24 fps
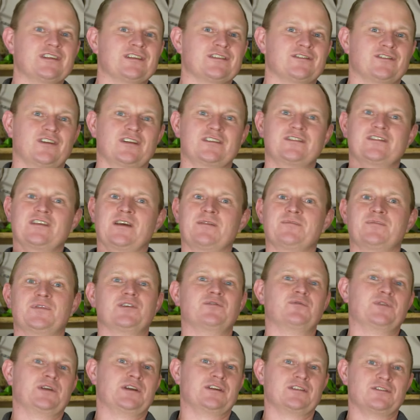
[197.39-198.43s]
It's not
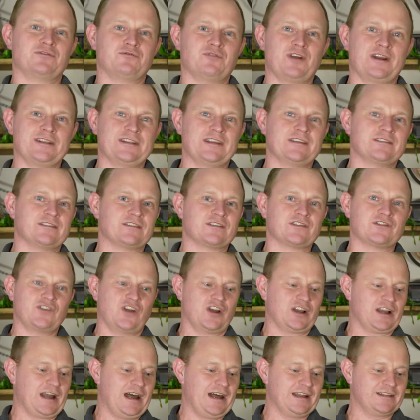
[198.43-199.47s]
something we're going to run as a
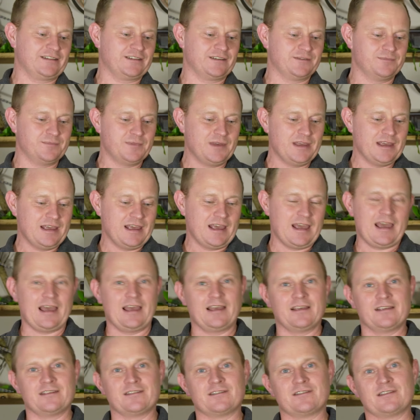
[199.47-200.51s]
stock item,
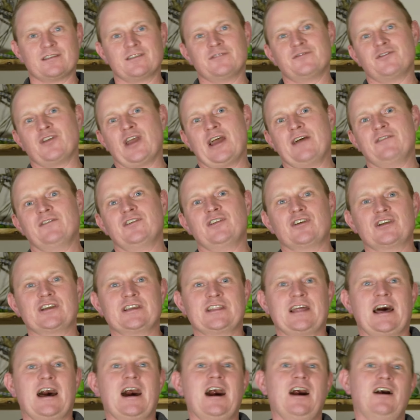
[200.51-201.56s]
as if you have a look
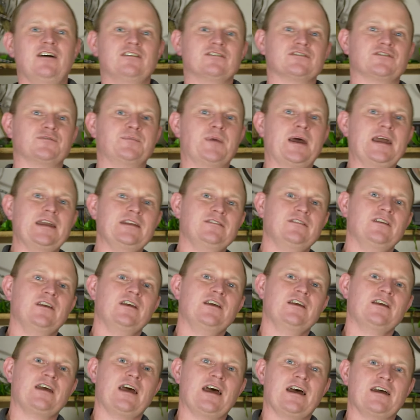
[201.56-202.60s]
at how it's made
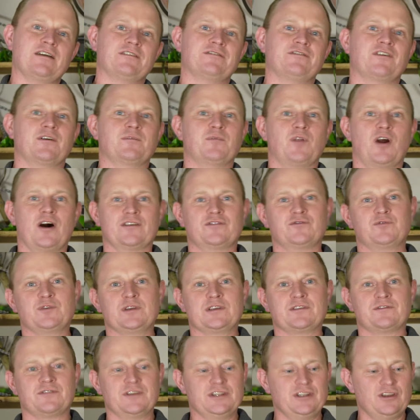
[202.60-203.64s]
from last
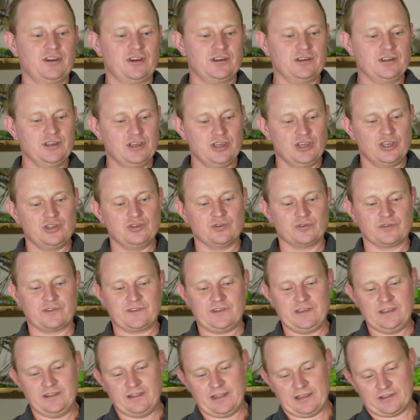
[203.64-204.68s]
week's video, you'll
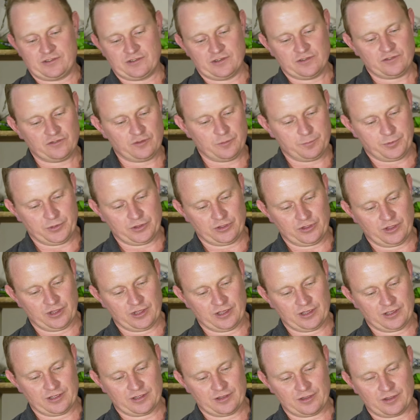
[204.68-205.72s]
see that just to put
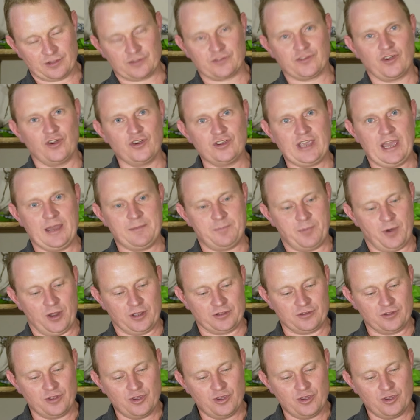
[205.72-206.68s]
the toe cap on,